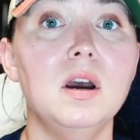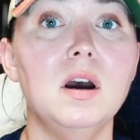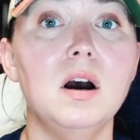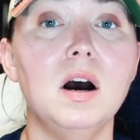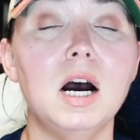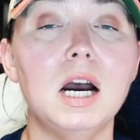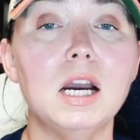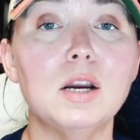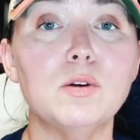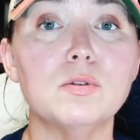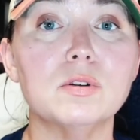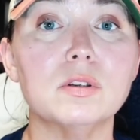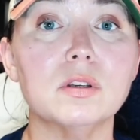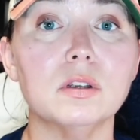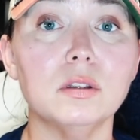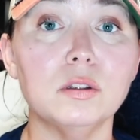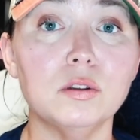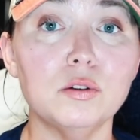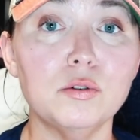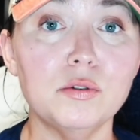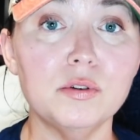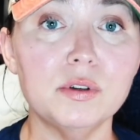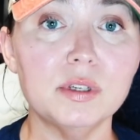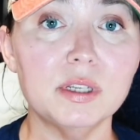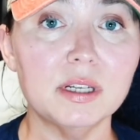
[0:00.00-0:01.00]
I was
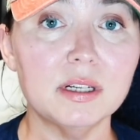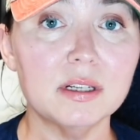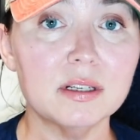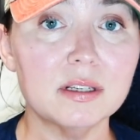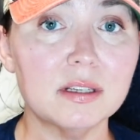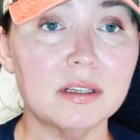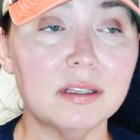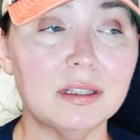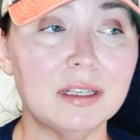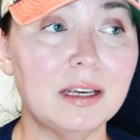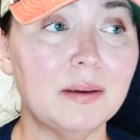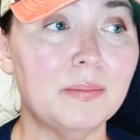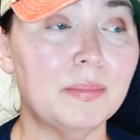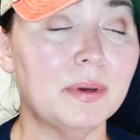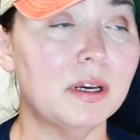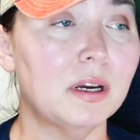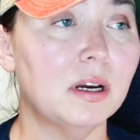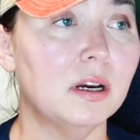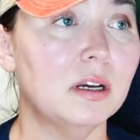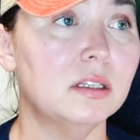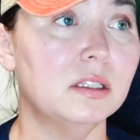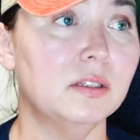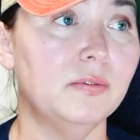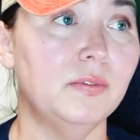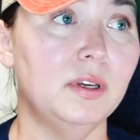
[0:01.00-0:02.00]
losing sleep
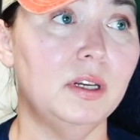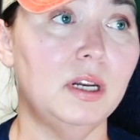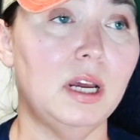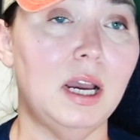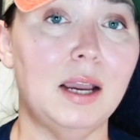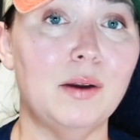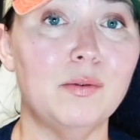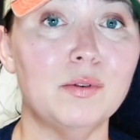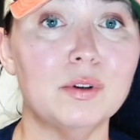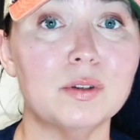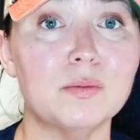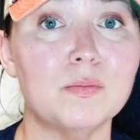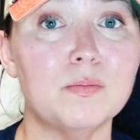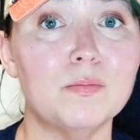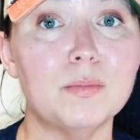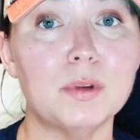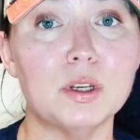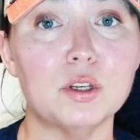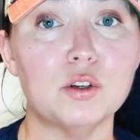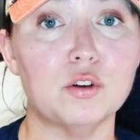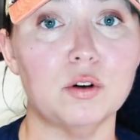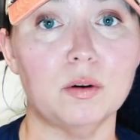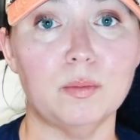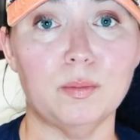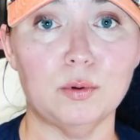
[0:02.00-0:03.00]
because of it. I was
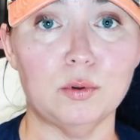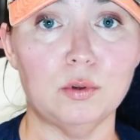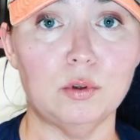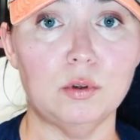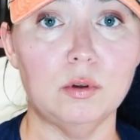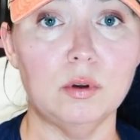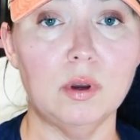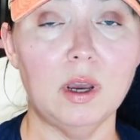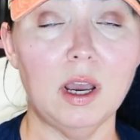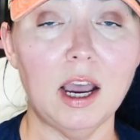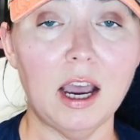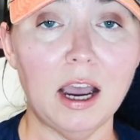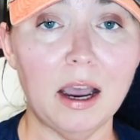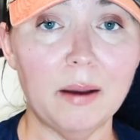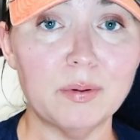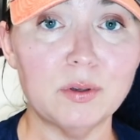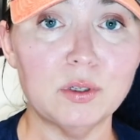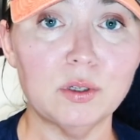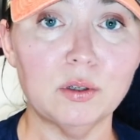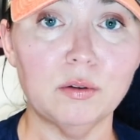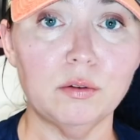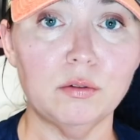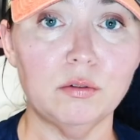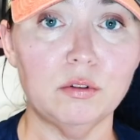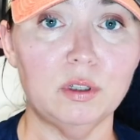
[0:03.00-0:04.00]
miserable,
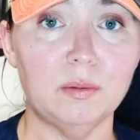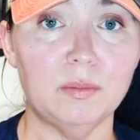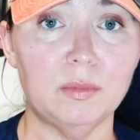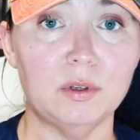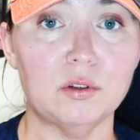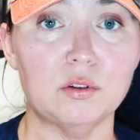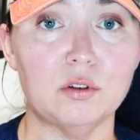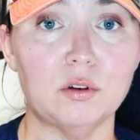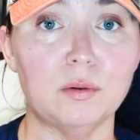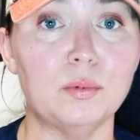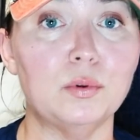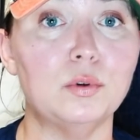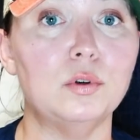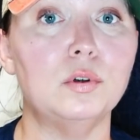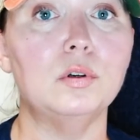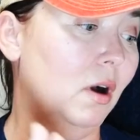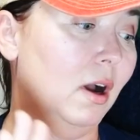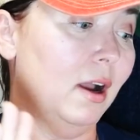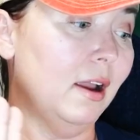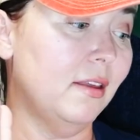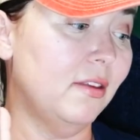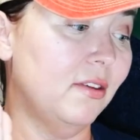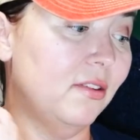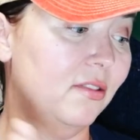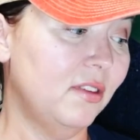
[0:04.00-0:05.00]
absolutely miserable.
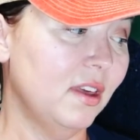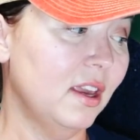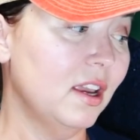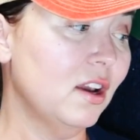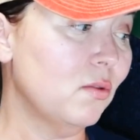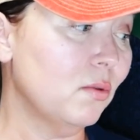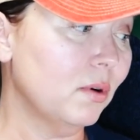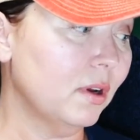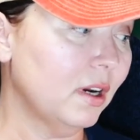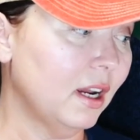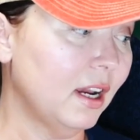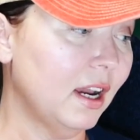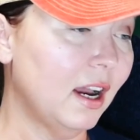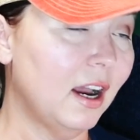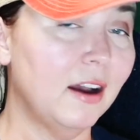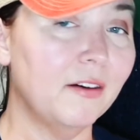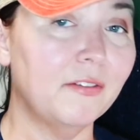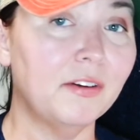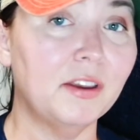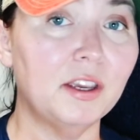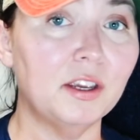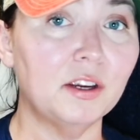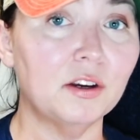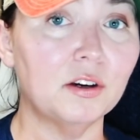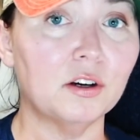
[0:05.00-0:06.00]
I think what I
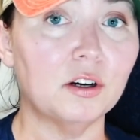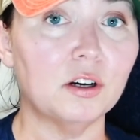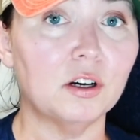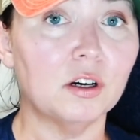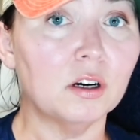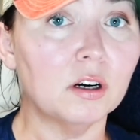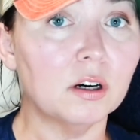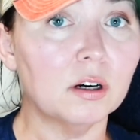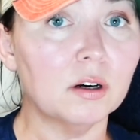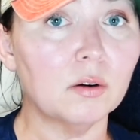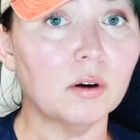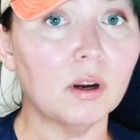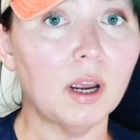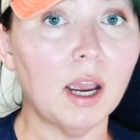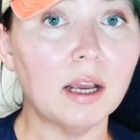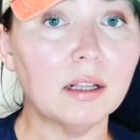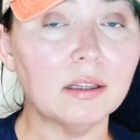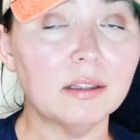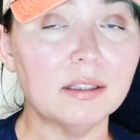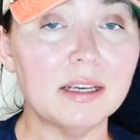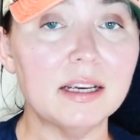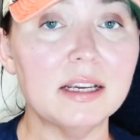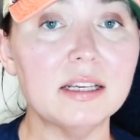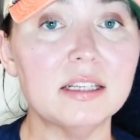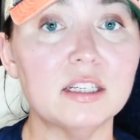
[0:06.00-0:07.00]
have here, at
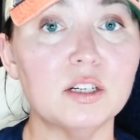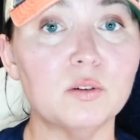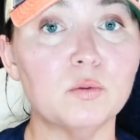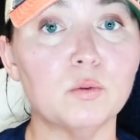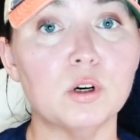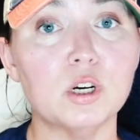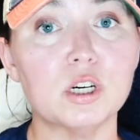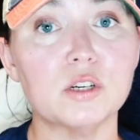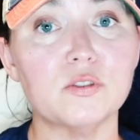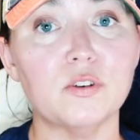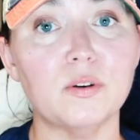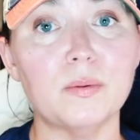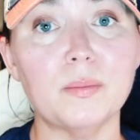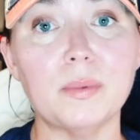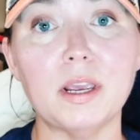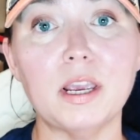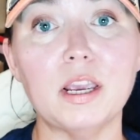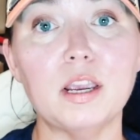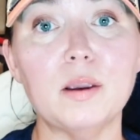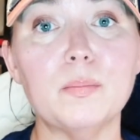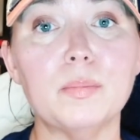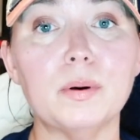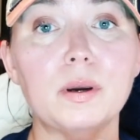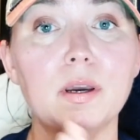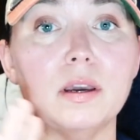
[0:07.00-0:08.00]
least it works for
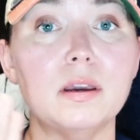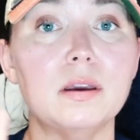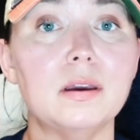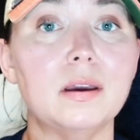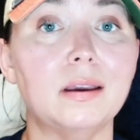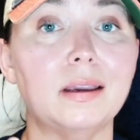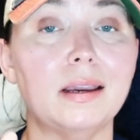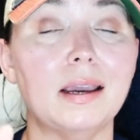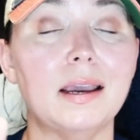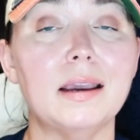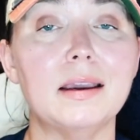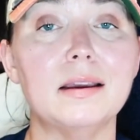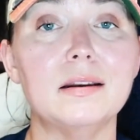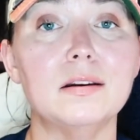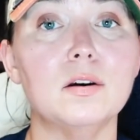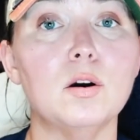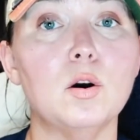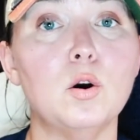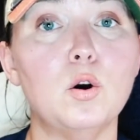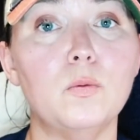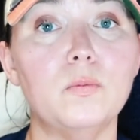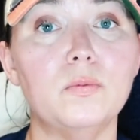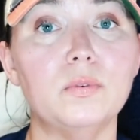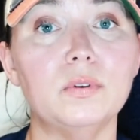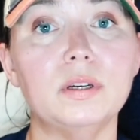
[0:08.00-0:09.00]
me, but again,
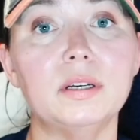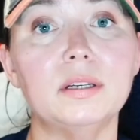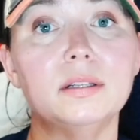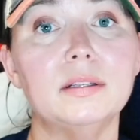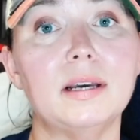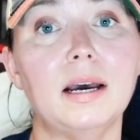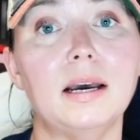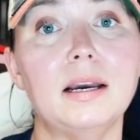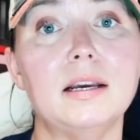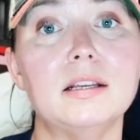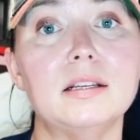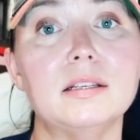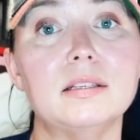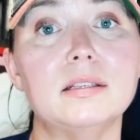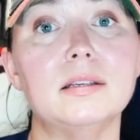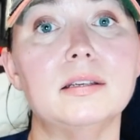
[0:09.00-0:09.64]
hopefully that is